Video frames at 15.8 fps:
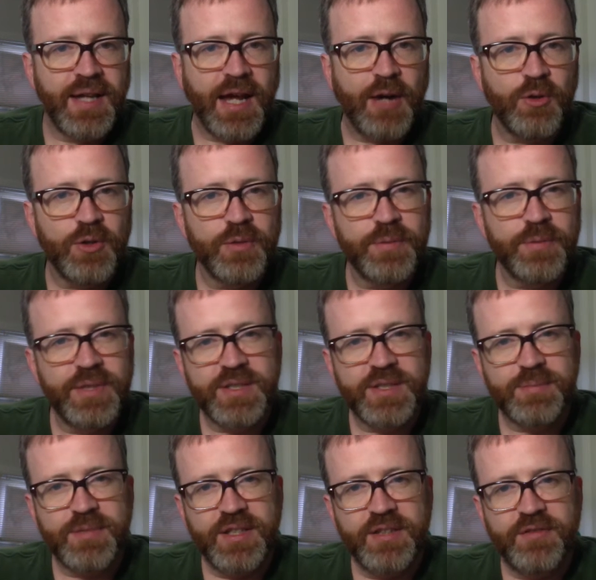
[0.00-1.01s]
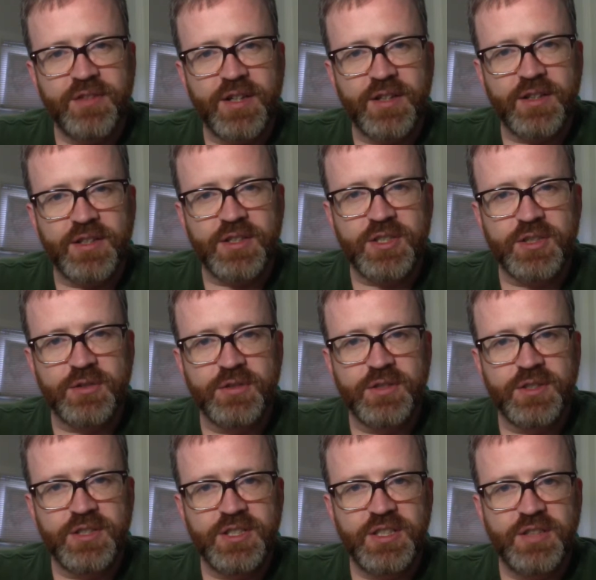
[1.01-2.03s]
How can we explain the fact that
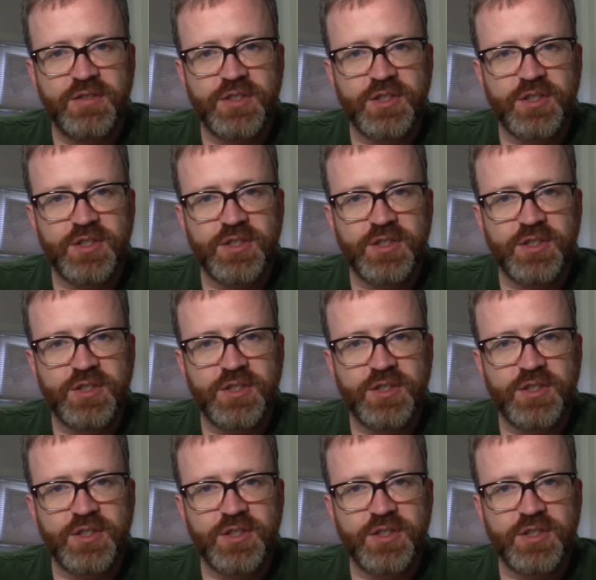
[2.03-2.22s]
children achieve